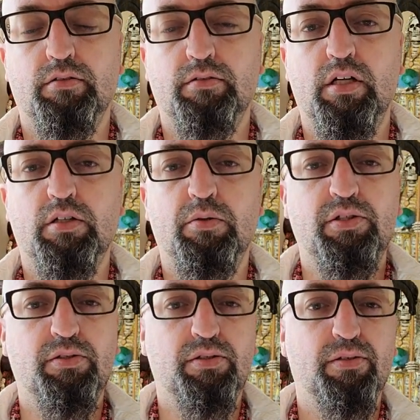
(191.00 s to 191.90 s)
Now,
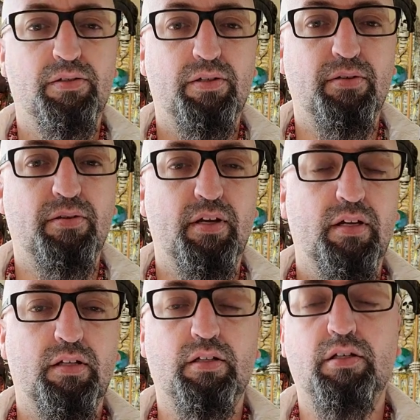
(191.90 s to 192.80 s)
crystals are a certain
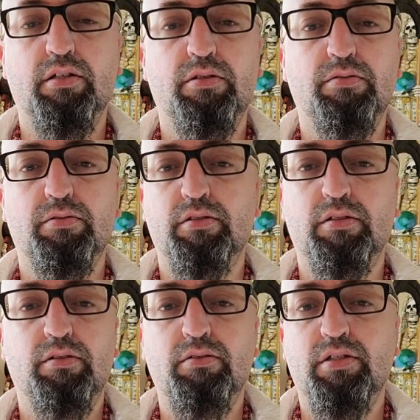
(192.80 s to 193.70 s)
thing. You can use, you
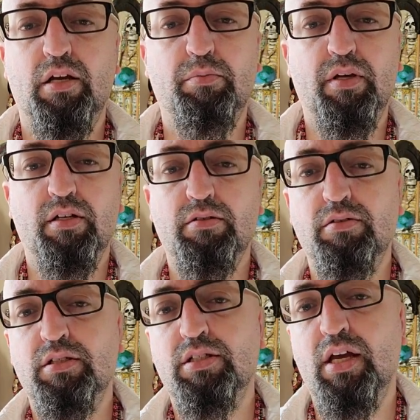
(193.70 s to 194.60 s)
do the same thing. Use
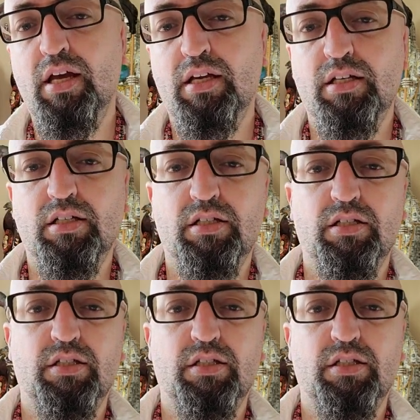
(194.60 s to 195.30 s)
the sage.